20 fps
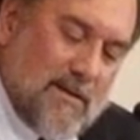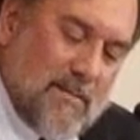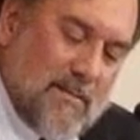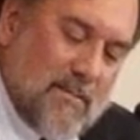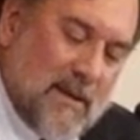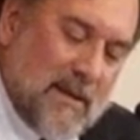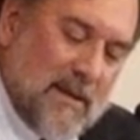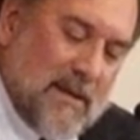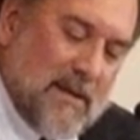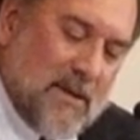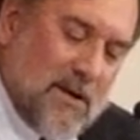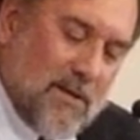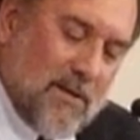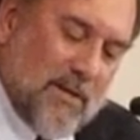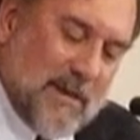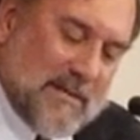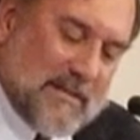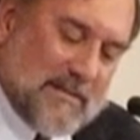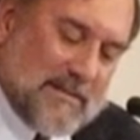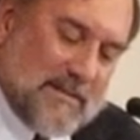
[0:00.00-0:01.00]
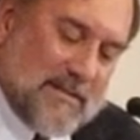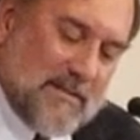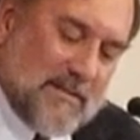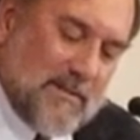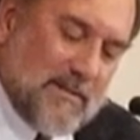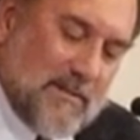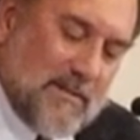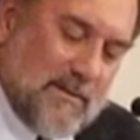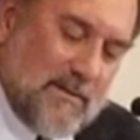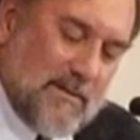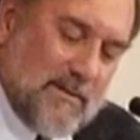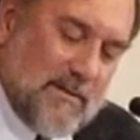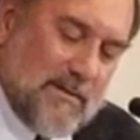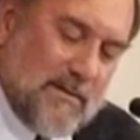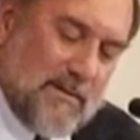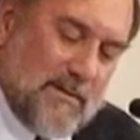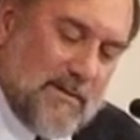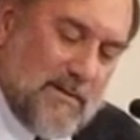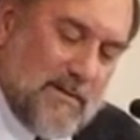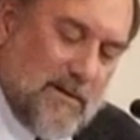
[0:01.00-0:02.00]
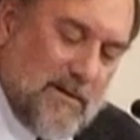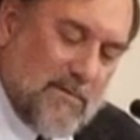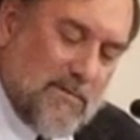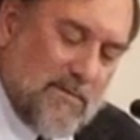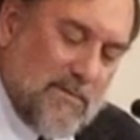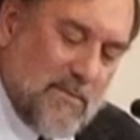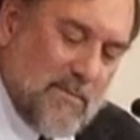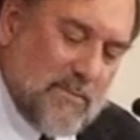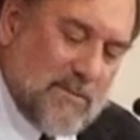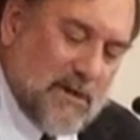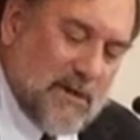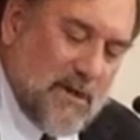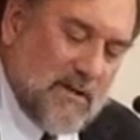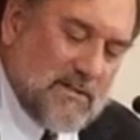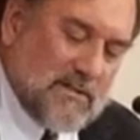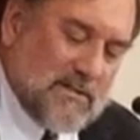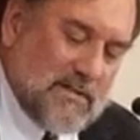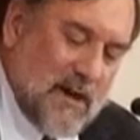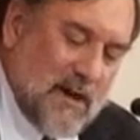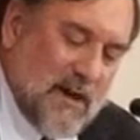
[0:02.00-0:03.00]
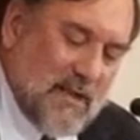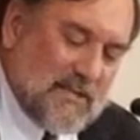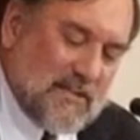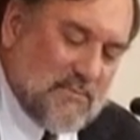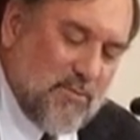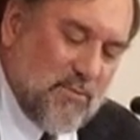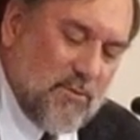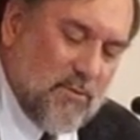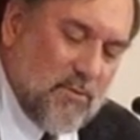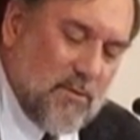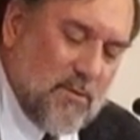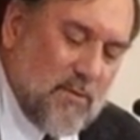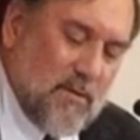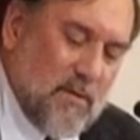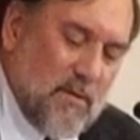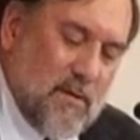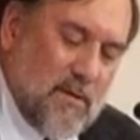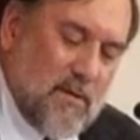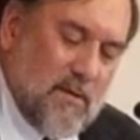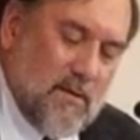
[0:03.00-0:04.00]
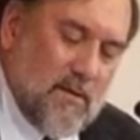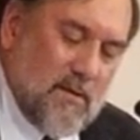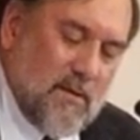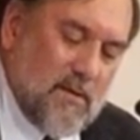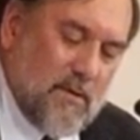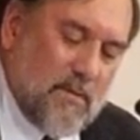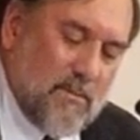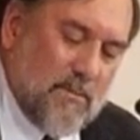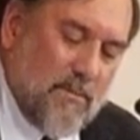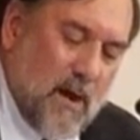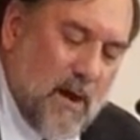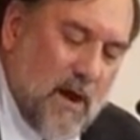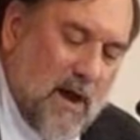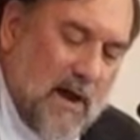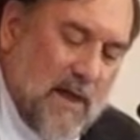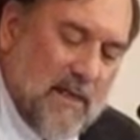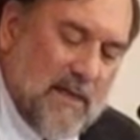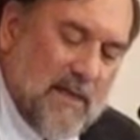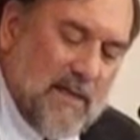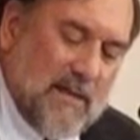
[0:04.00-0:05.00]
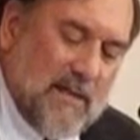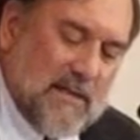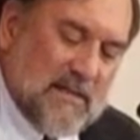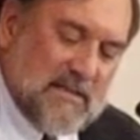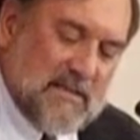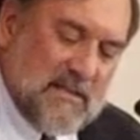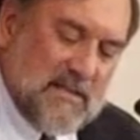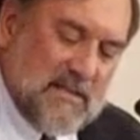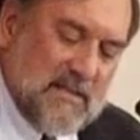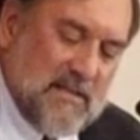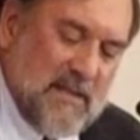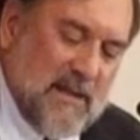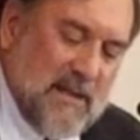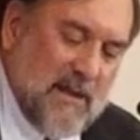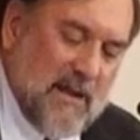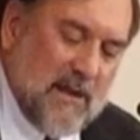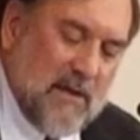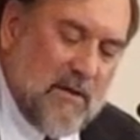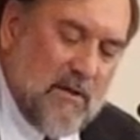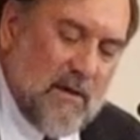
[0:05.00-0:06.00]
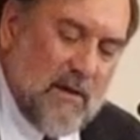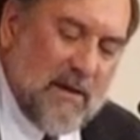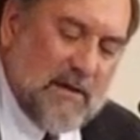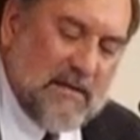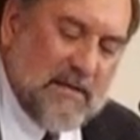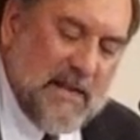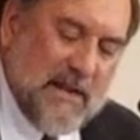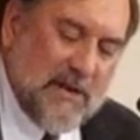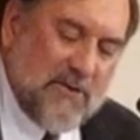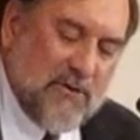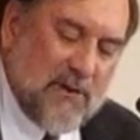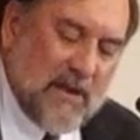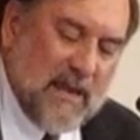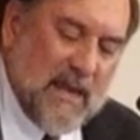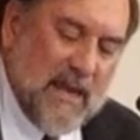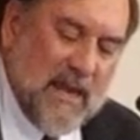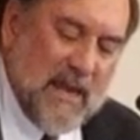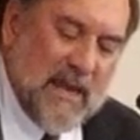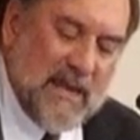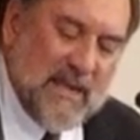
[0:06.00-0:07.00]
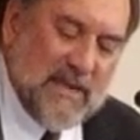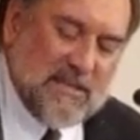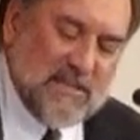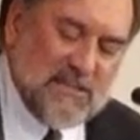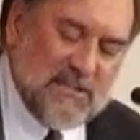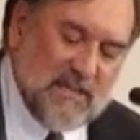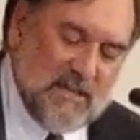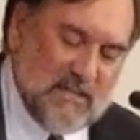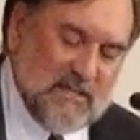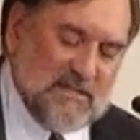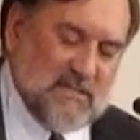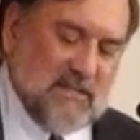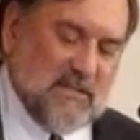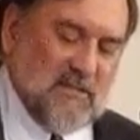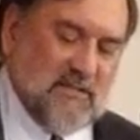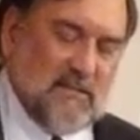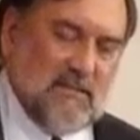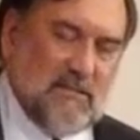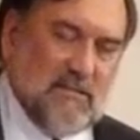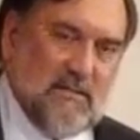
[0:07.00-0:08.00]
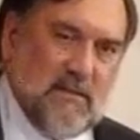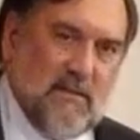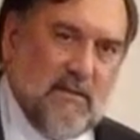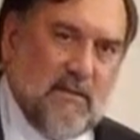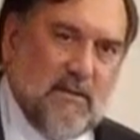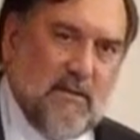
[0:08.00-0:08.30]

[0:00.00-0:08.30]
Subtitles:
But in our lesson from John's Gospel, Pilate is interrogating Jesus